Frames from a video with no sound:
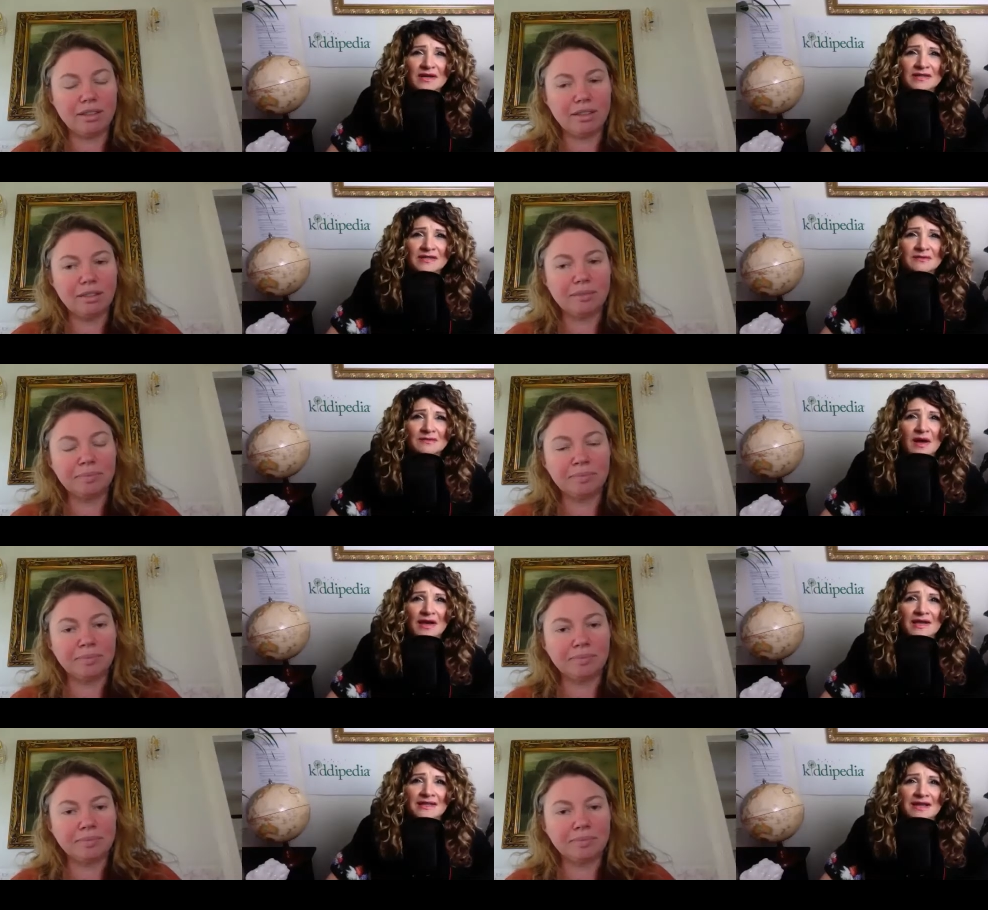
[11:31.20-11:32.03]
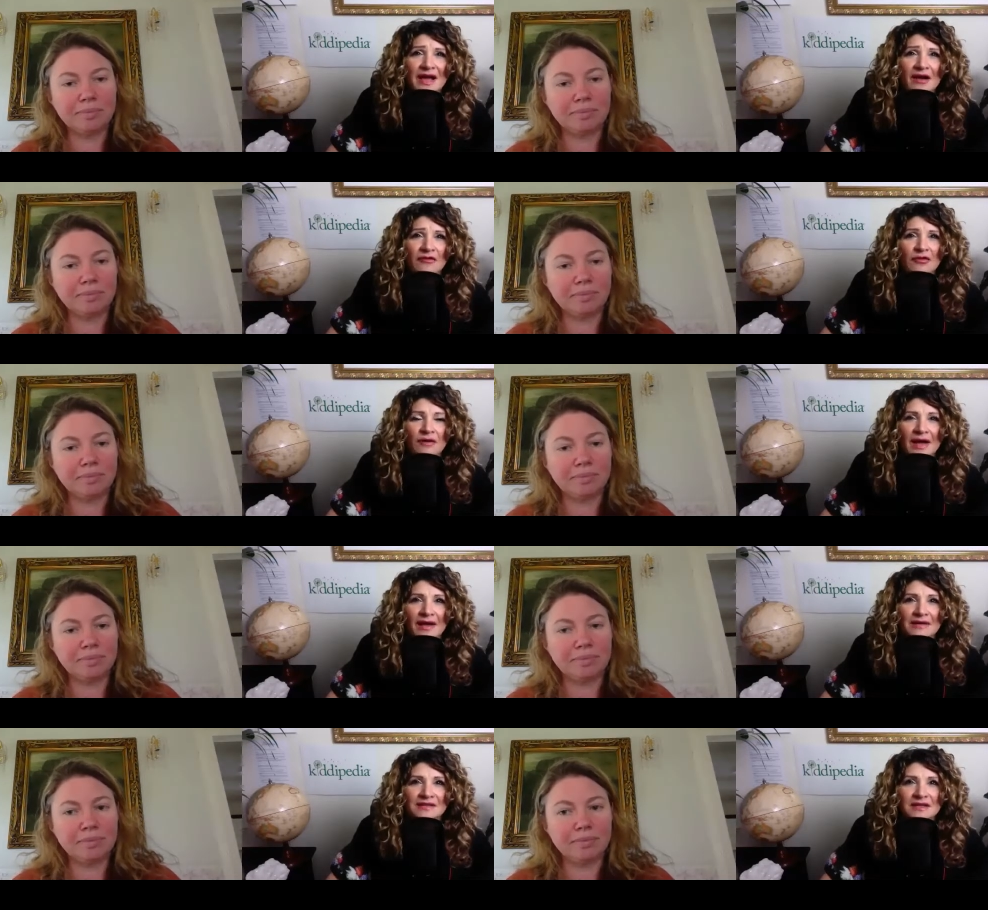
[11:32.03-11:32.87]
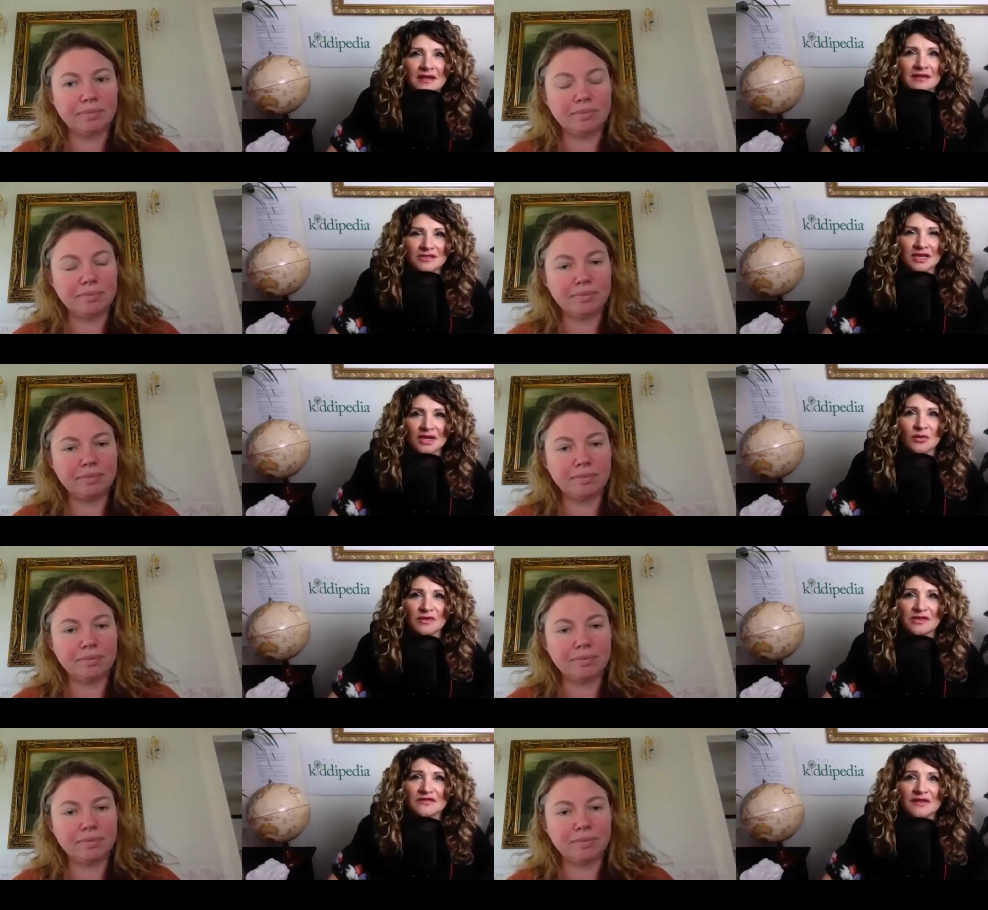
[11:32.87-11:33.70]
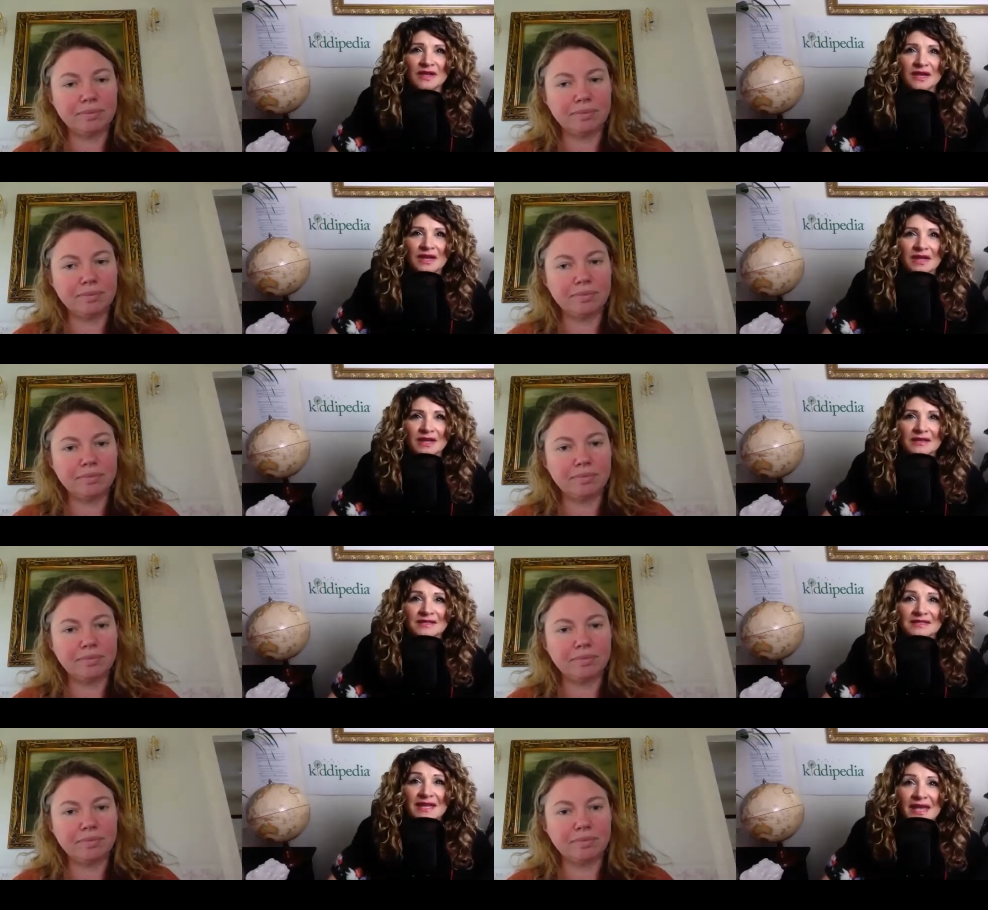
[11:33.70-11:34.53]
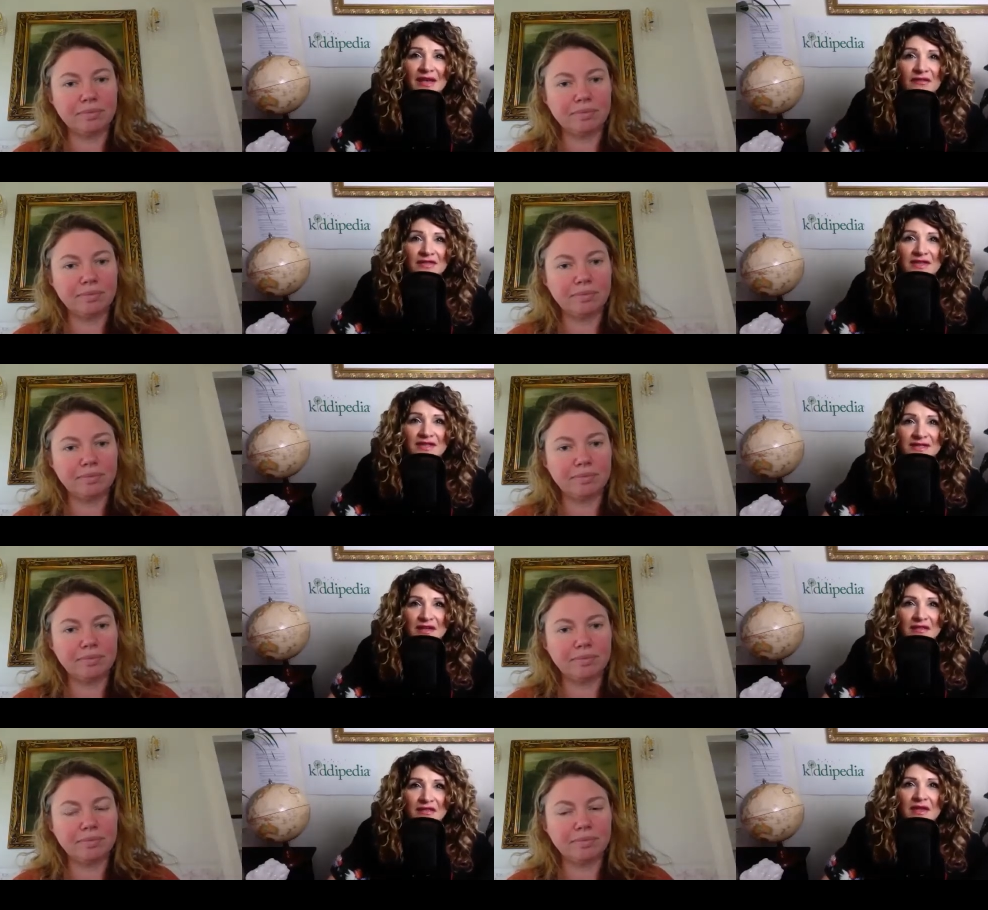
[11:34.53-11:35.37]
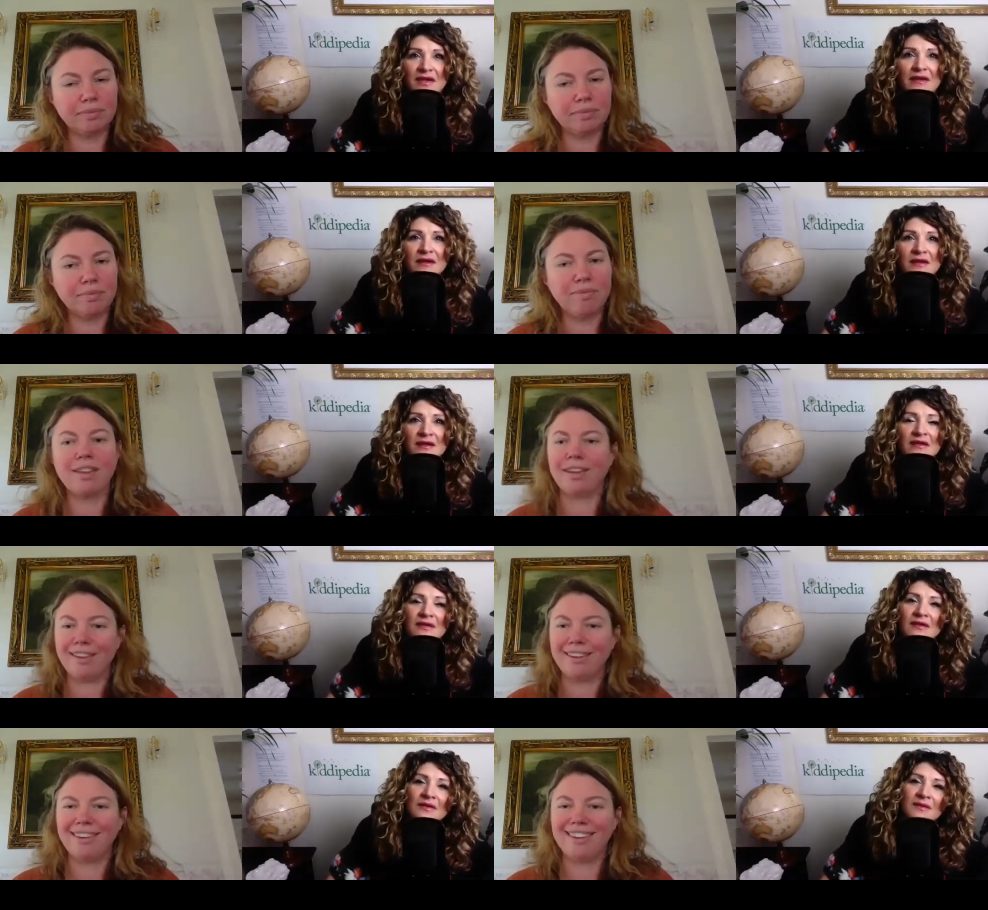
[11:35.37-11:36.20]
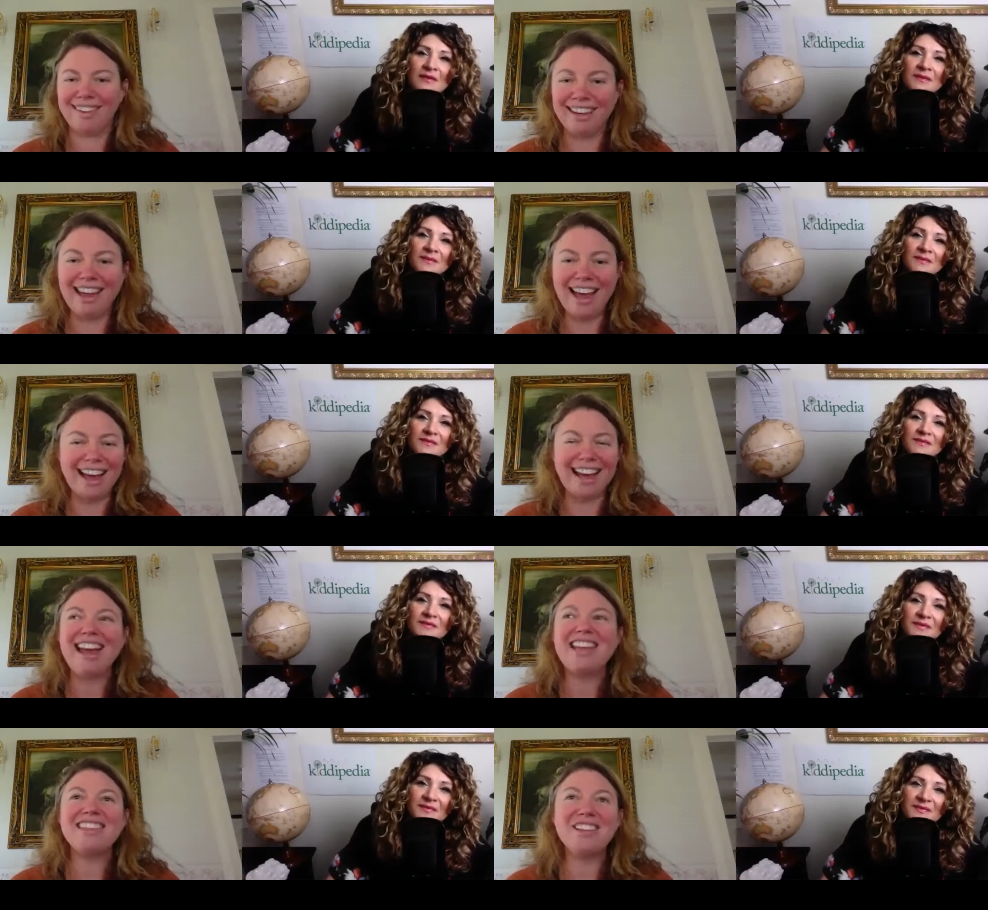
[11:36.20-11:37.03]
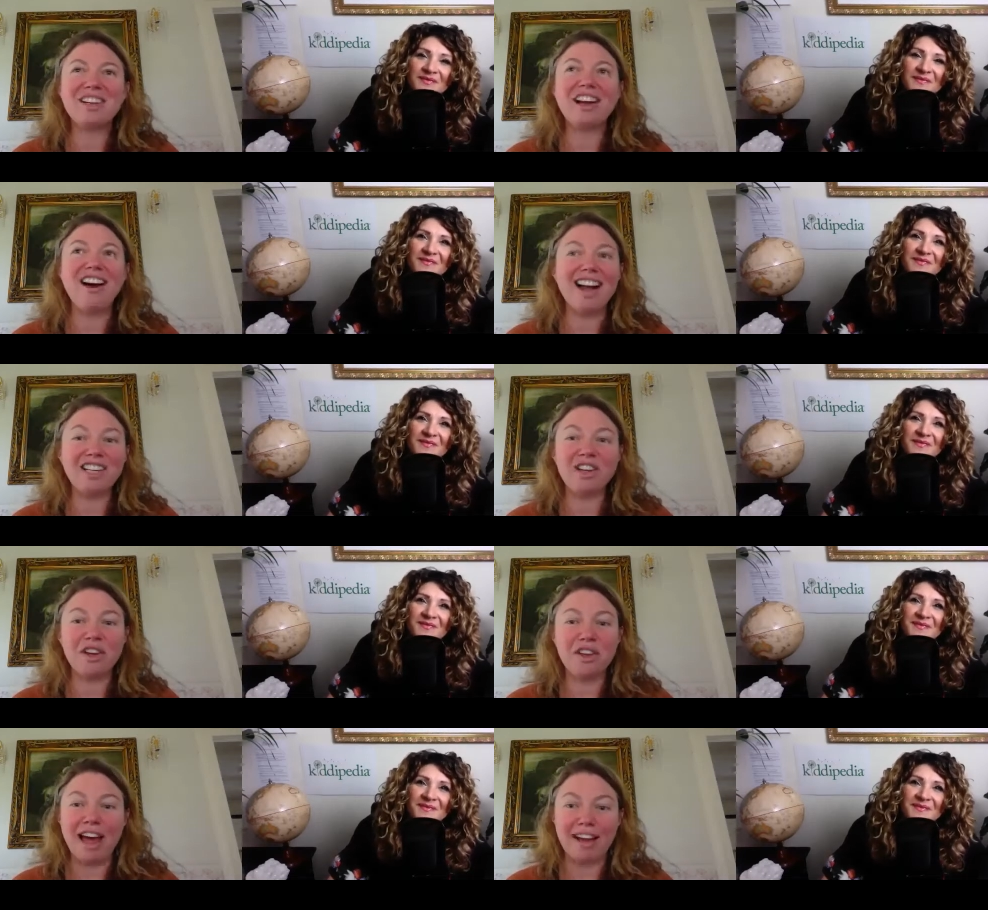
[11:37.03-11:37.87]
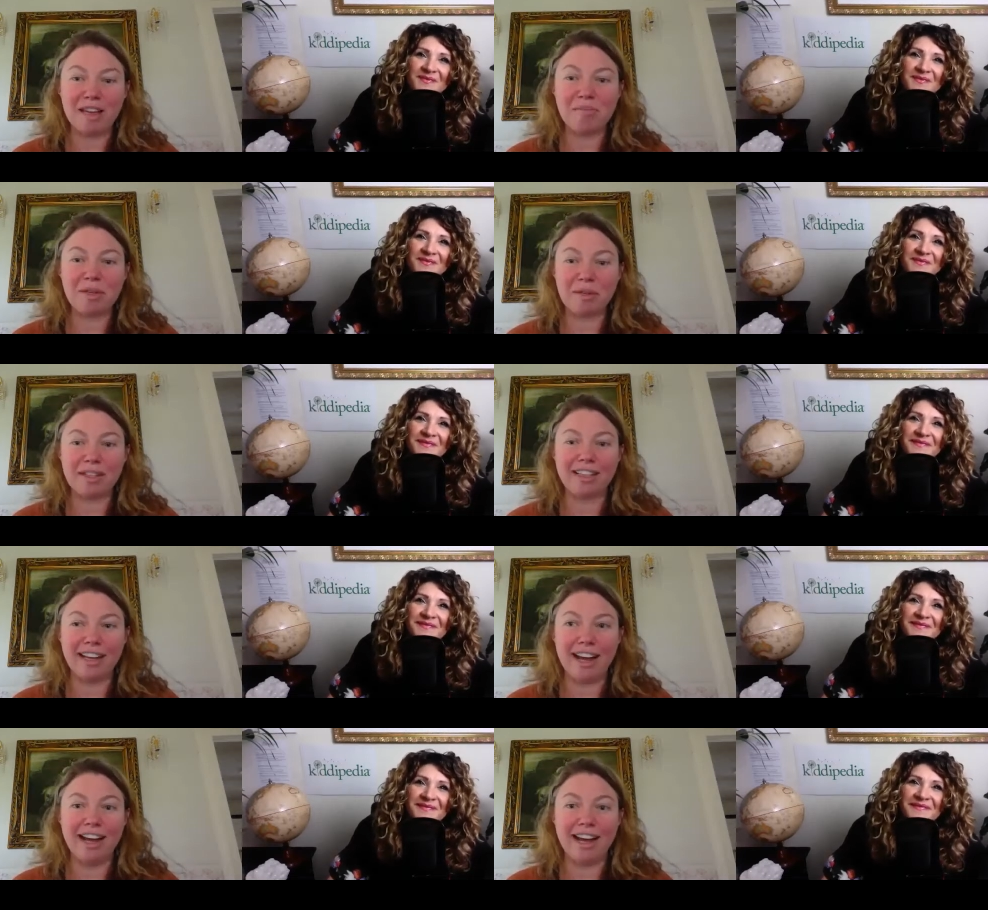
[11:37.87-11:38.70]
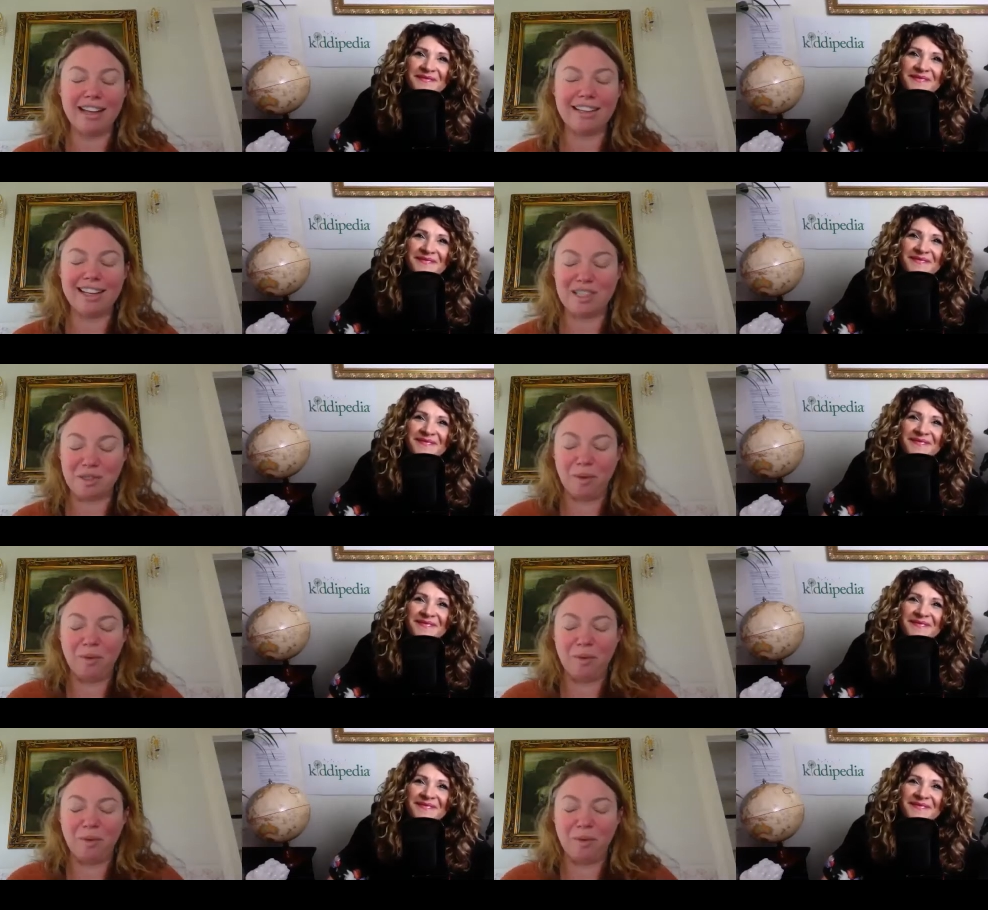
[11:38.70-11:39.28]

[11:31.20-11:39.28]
Speaker 1: are some, I guess, helpful hacks that you can share with us for getting kids to care for their teeth In.
Speaker 2: Yeah, look, I know that can be really hard as